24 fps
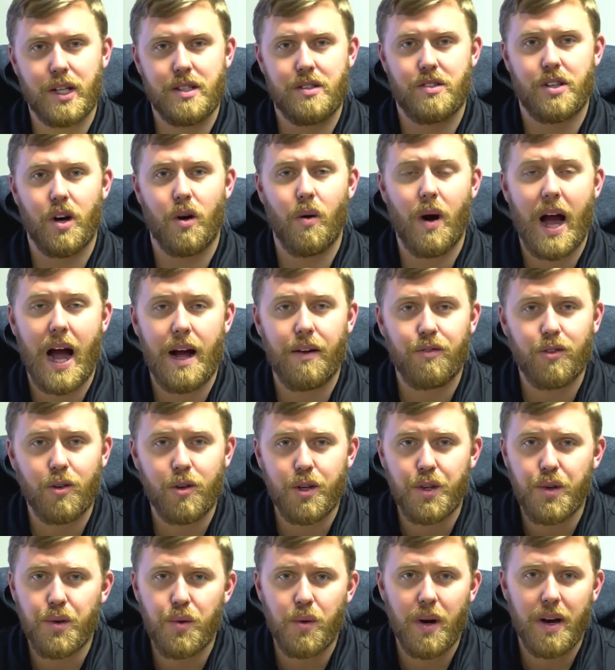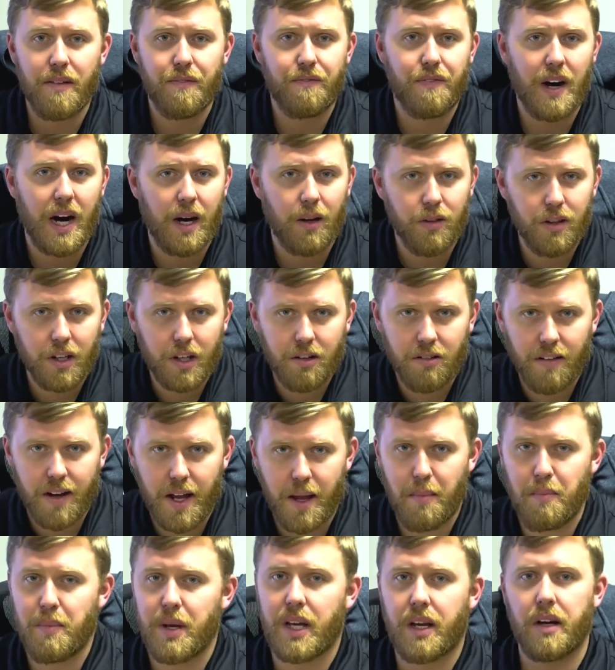So after you have filed the
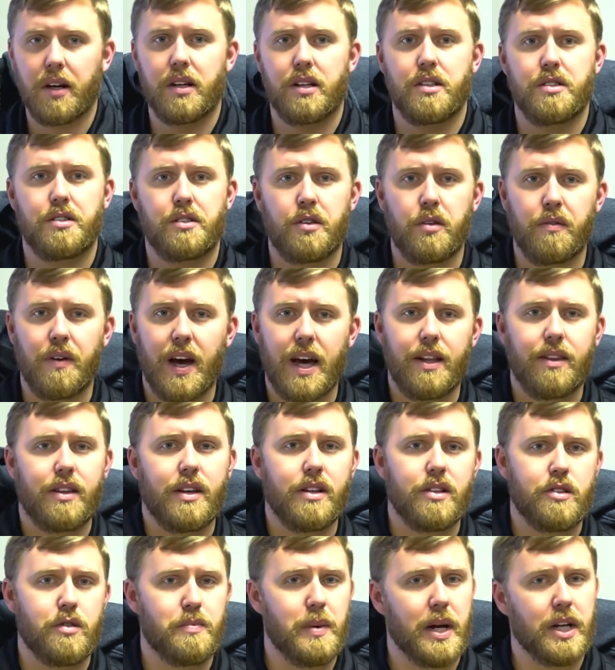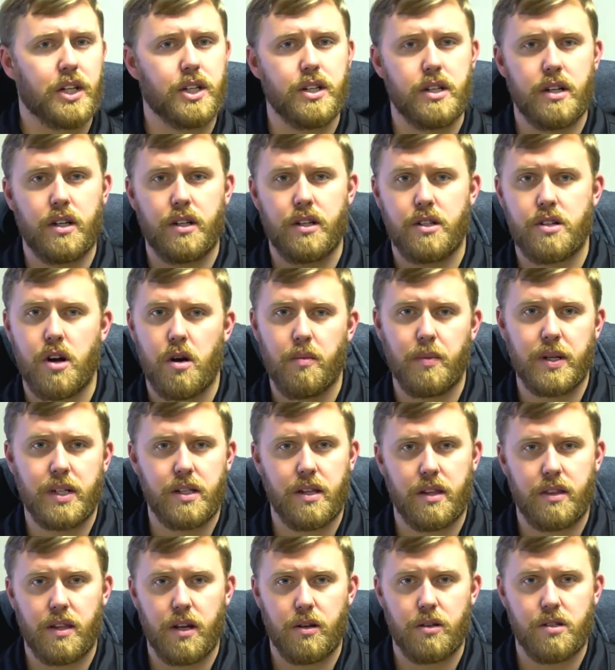claim, because you've had the inspection and determined
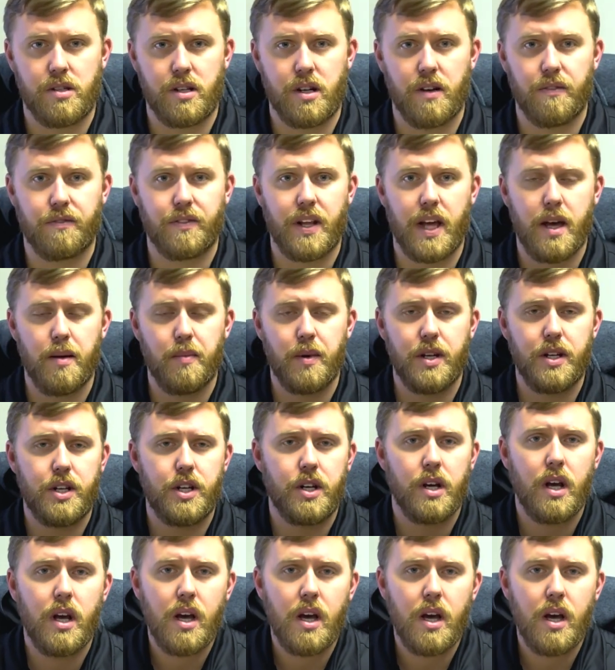that there's enough damage,